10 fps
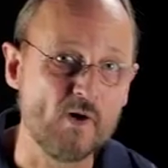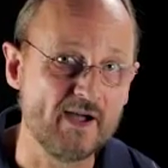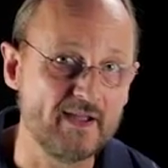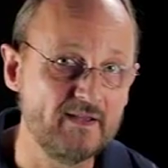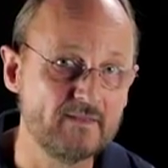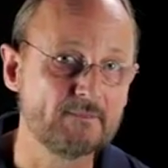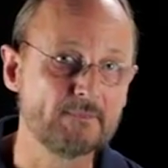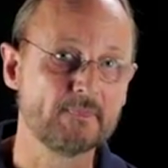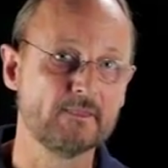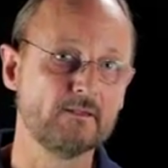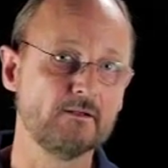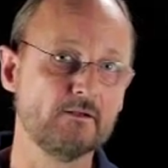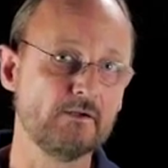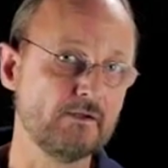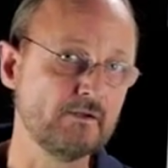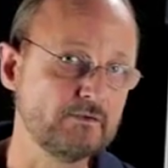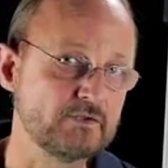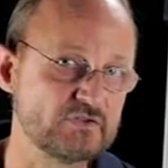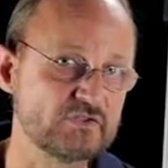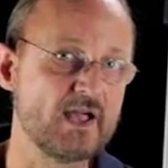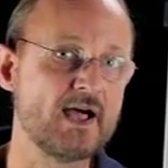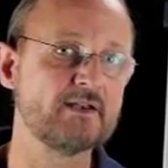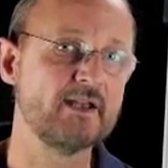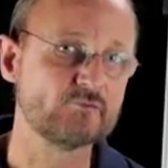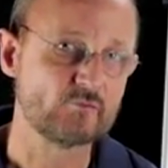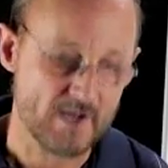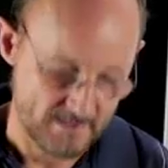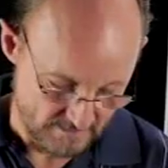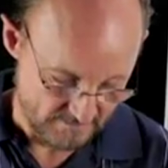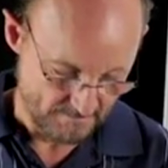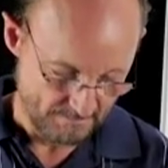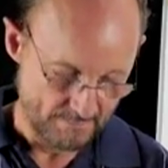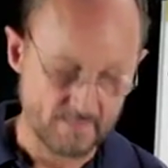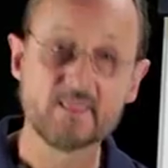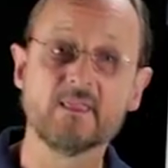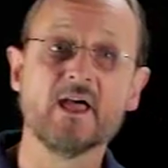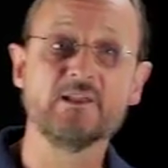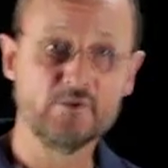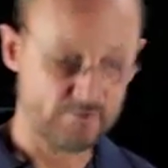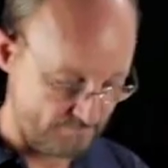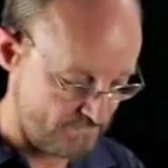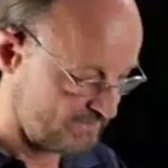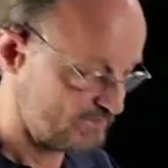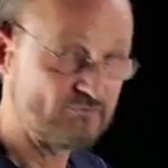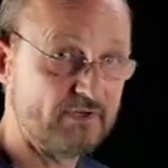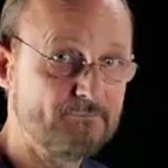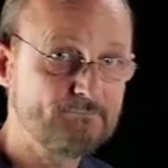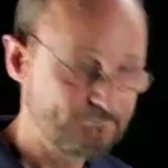way to start and run a youth ministry?